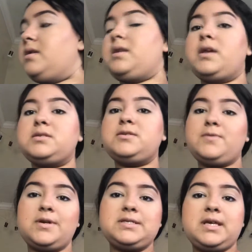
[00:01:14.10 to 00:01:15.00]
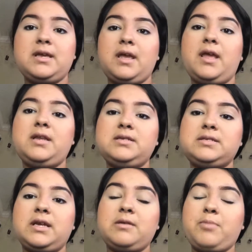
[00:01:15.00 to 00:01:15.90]
Next, you want to take any
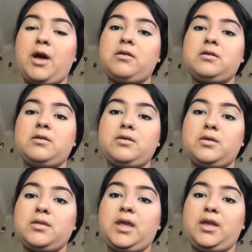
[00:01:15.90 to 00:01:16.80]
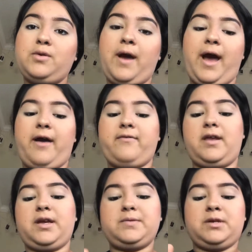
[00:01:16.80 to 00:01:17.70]
setting powder that you have,
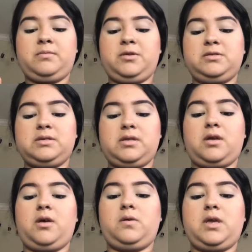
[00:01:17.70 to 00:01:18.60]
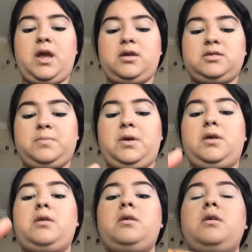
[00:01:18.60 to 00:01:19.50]
and I'm going to be using the Coty
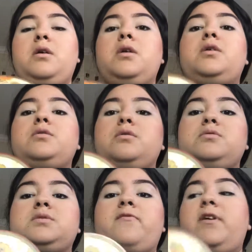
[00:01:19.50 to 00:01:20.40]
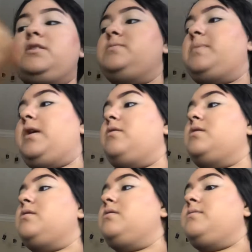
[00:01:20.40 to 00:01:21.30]
Airspun Loose Face
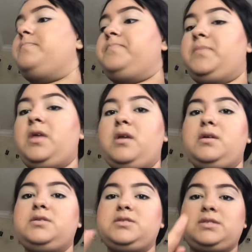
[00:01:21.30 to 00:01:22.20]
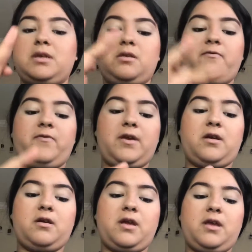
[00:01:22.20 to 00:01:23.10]
Powder. And just take your
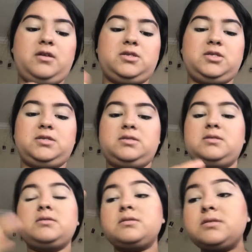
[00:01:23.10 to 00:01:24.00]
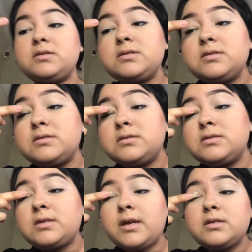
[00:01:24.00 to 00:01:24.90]
finger and just
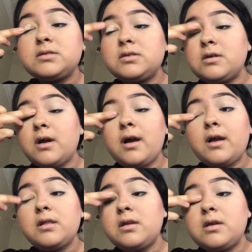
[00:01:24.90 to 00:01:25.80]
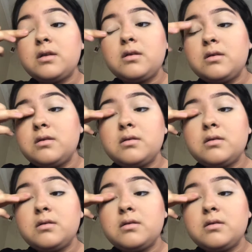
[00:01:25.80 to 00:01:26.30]
set your eyelid